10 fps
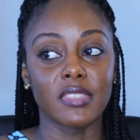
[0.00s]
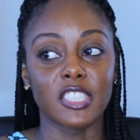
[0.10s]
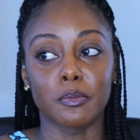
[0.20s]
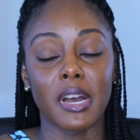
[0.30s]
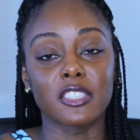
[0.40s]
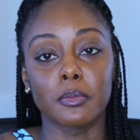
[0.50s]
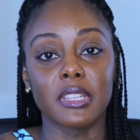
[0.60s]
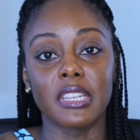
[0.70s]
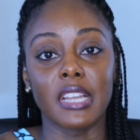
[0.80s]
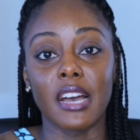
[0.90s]
it's
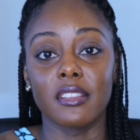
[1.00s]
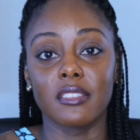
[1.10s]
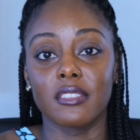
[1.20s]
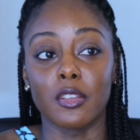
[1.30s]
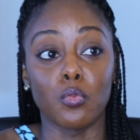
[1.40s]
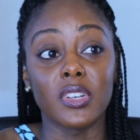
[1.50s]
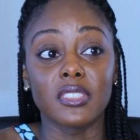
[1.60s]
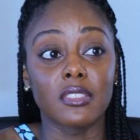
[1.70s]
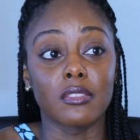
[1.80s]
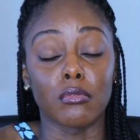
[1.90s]
possibly not it
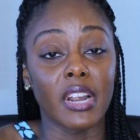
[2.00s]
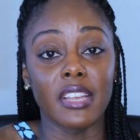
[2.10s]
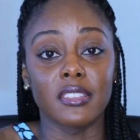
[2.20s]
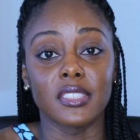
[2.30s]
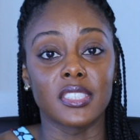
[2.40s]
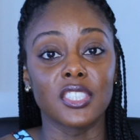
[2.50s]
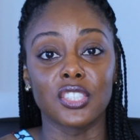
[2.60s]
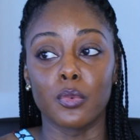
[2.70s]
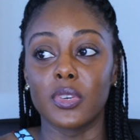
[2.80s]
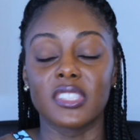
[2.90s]
wasn't the right
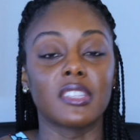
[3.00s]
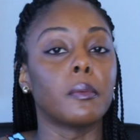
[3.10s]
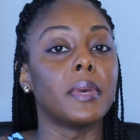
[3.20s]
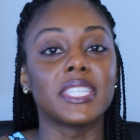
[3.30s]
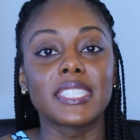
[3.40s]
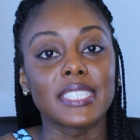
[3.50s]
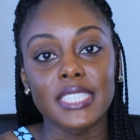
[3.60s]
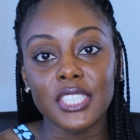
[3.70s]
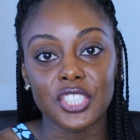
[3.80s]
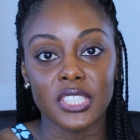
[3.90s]
decision. It wasn't the best
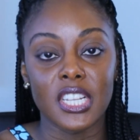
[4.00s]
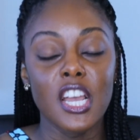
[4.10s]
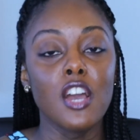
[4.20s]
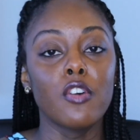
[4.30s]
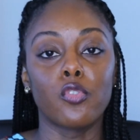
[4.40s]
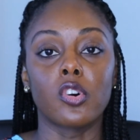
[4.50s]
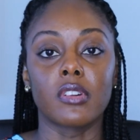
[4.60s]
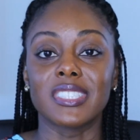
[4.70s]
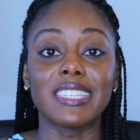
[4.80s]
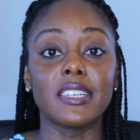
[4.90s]
decision for
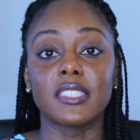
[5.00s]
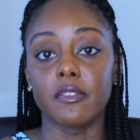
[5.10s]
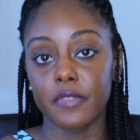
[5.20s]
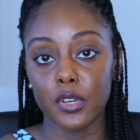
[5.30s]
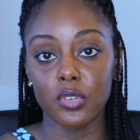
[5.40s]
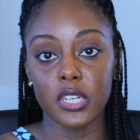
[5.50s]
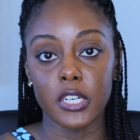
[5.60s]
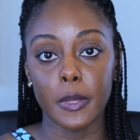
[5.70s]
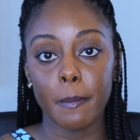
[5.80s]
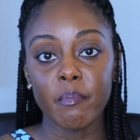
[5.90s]
us. It doesn't feel
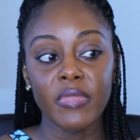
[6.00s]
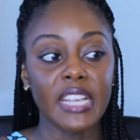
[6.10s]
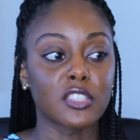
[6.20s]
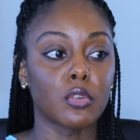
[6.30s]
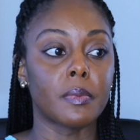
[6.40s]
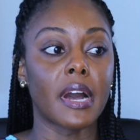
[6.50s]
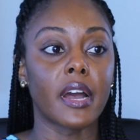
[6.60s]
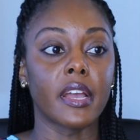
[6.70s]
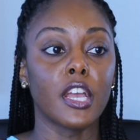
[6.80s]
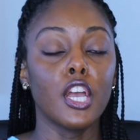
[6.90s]
good. And so
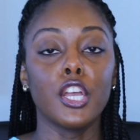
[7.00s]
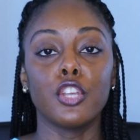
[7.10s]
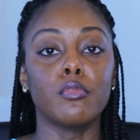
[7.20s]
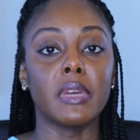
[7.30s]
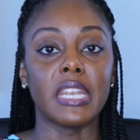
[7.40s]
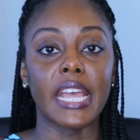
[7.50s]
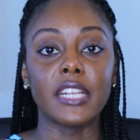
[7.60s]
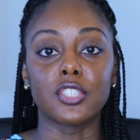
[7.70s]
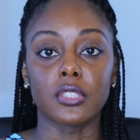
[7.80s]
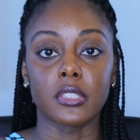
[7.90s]
by human
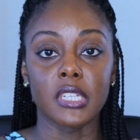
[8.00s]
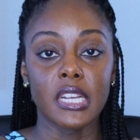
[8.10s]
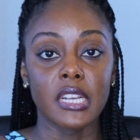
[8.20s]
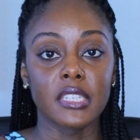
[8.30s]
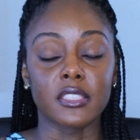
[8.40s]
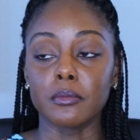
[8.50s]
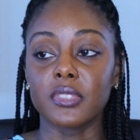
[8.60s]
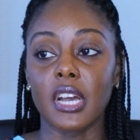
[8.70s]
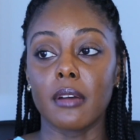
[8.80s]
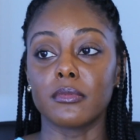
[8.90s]
nature,
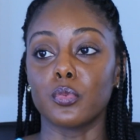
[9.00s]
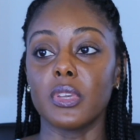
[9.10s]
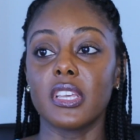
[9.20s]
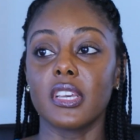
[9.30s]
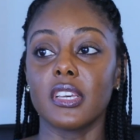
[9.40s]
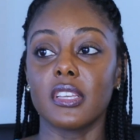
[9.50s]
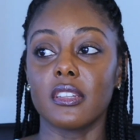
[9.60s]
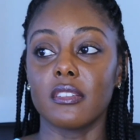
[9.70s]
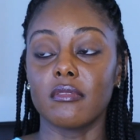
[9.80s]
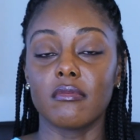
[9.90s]
sometimes we
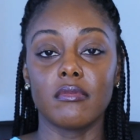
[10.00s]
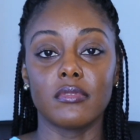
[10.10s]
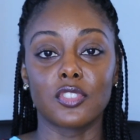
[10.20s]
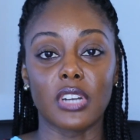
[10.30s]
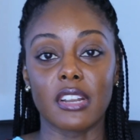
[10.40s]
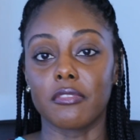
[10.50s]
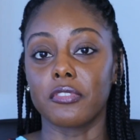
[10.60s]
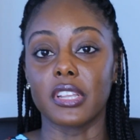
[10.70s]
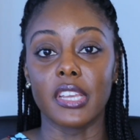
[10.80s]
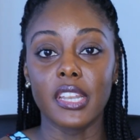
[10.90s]
can try to
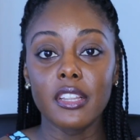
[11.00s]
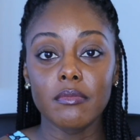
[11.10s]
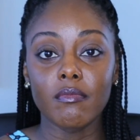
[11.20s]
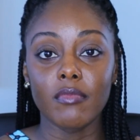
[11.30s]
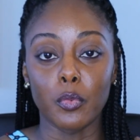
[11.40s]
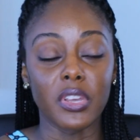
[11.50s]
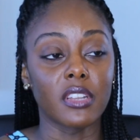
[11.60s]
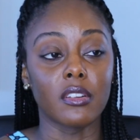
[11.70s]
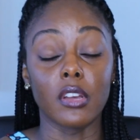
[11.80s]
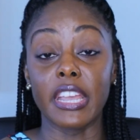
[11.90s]
forget it. We
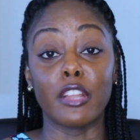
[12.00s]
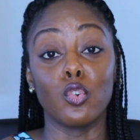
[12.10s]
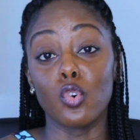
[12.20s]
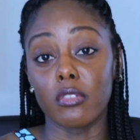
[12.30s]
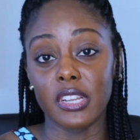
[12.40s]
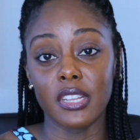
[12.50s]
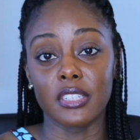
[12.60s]
can ignore it